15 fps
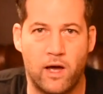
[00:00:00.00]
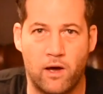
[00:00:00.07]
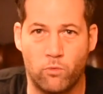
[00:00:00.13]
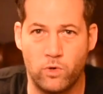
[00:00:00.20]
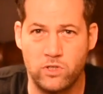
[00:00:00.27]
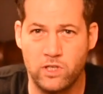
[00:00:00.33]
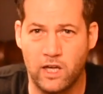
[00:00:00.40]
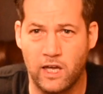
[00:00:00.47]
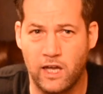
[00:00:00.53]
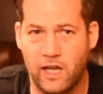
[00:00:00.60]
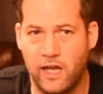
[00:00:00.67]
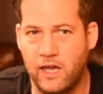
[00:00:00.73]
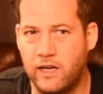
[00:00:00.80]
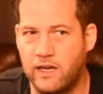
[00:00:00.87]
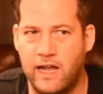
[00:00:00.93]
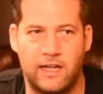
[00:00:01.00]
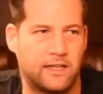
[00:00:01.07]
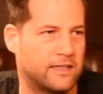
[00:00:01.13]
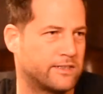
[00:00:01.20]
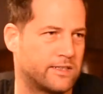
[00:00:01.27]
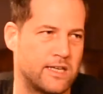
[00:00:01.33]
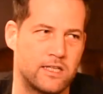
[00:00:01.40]
a whiskey in
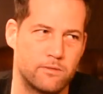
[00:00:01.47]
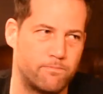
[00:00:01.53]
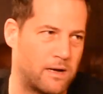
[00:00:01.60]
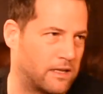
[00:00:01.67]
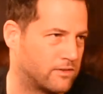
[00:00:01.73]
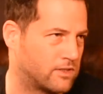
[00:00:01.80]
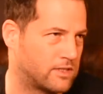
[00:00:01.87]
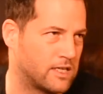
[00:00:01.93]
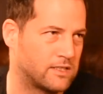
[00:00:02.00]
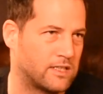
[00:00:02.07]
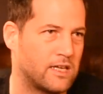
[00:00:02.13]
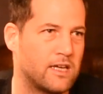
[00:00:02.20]
like 6